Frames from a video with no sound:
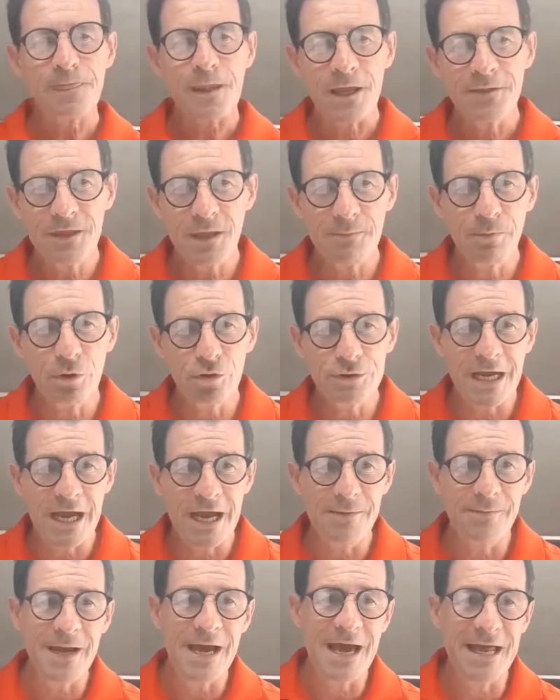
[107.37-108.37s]
The
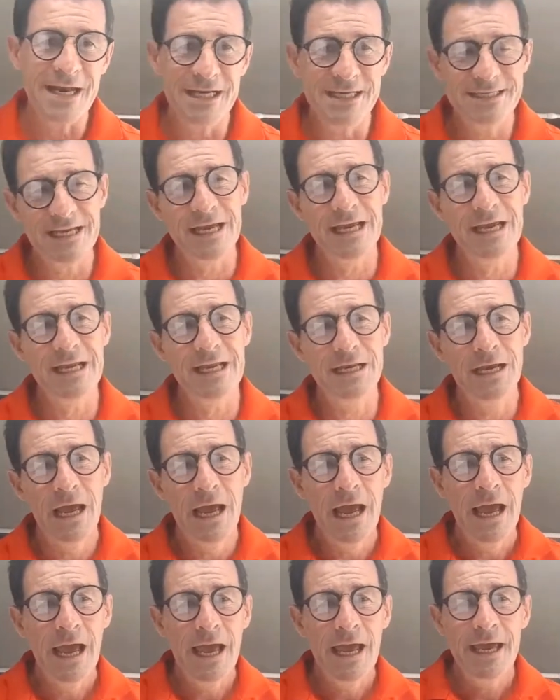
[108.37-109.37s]
Bhutan man is in
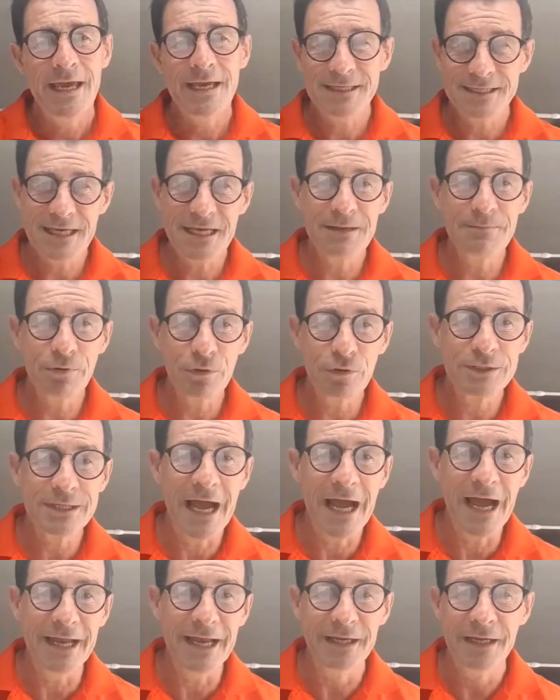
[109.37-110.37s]

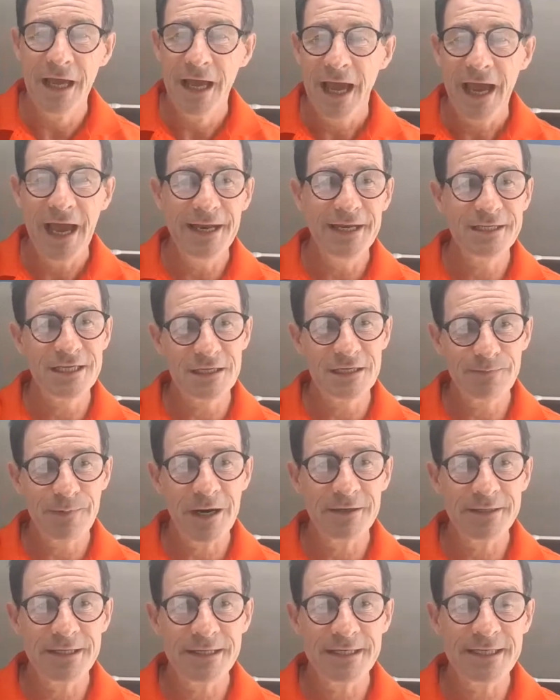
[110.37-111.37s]
Bhutan, and it's his
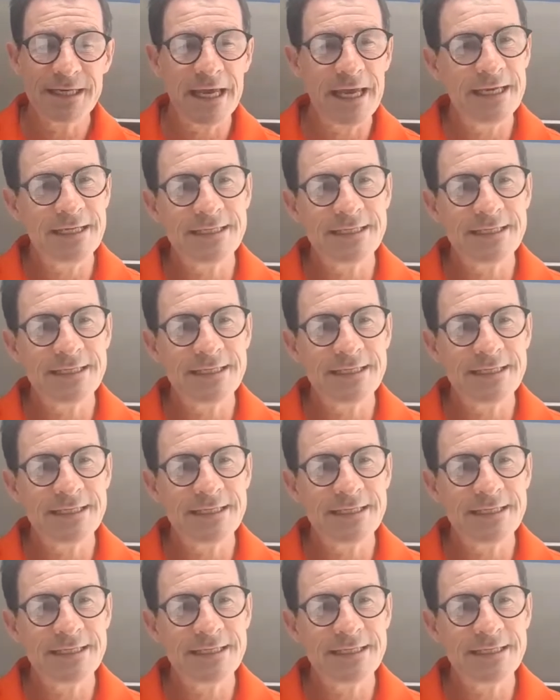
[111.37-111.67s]
birthday today.